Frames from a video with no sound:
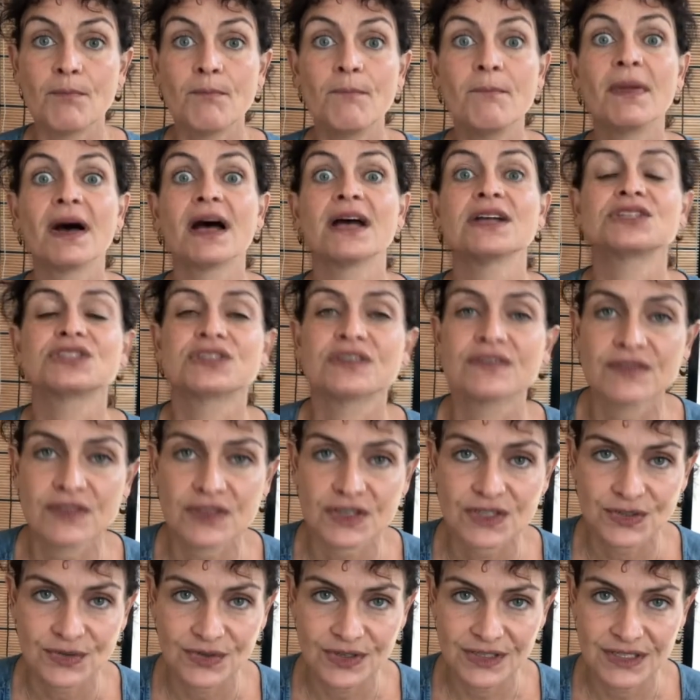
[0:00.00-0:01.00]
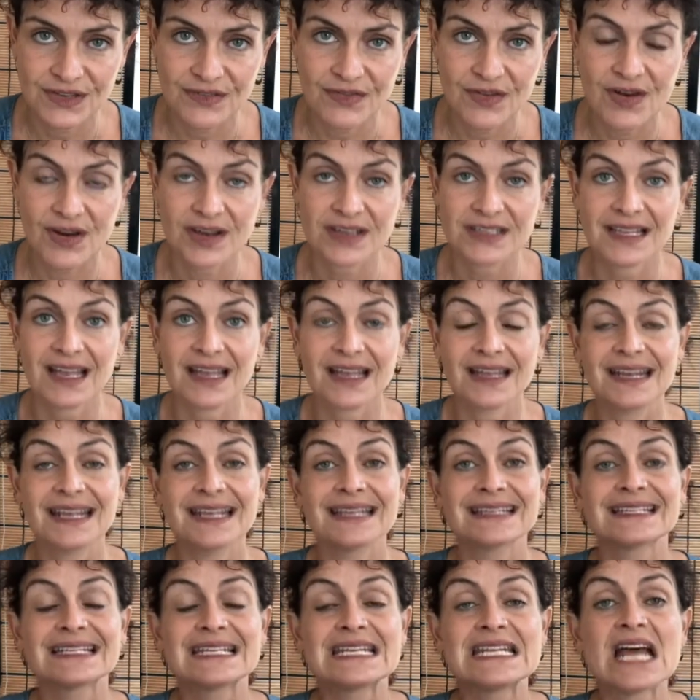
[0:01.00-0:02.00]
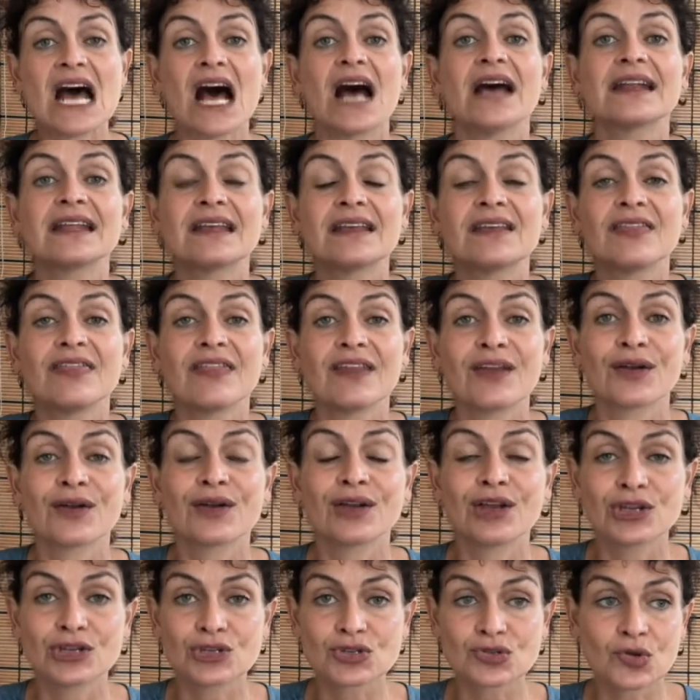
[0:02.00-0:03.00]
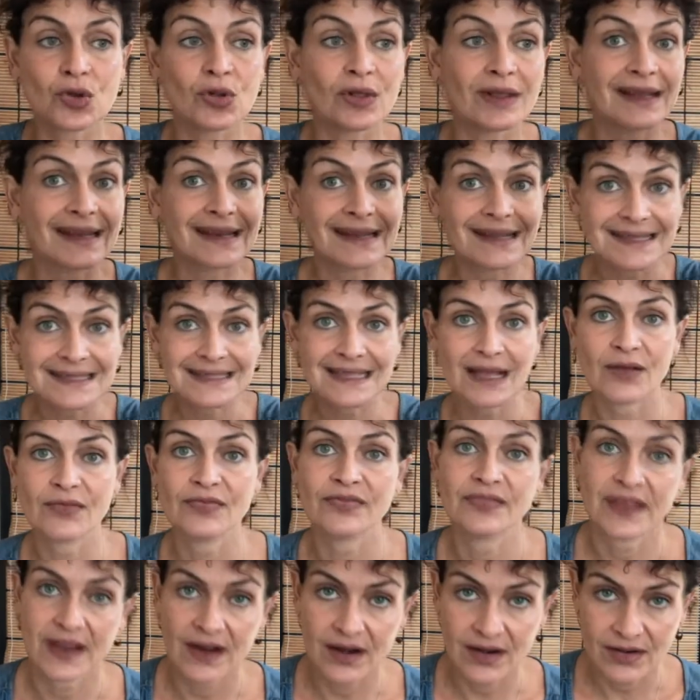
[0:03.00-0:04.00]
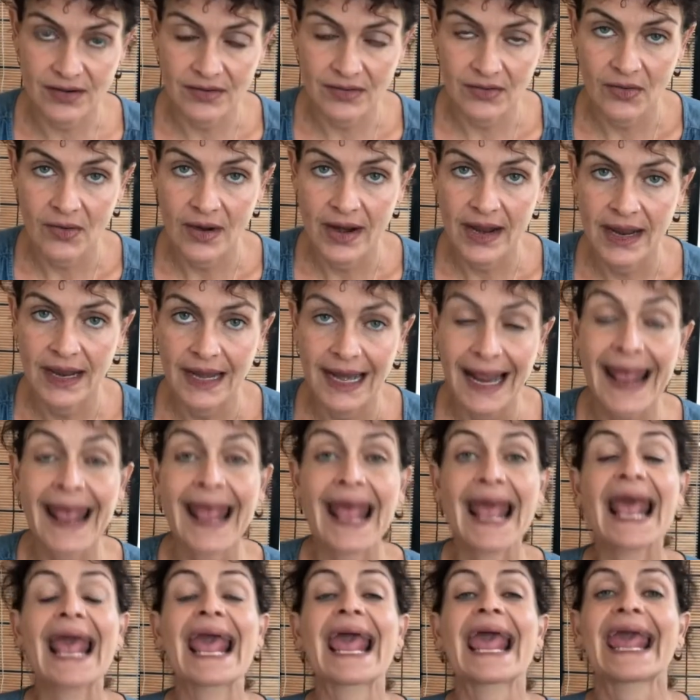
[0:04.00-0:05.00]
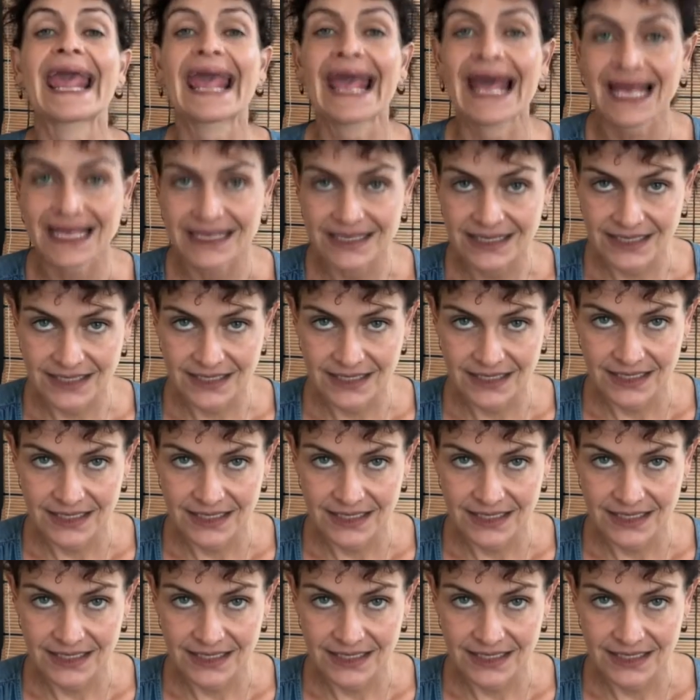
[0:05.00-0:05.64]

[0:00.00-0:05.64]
much of the source of their anxiety is not in their control. It is out there, right? And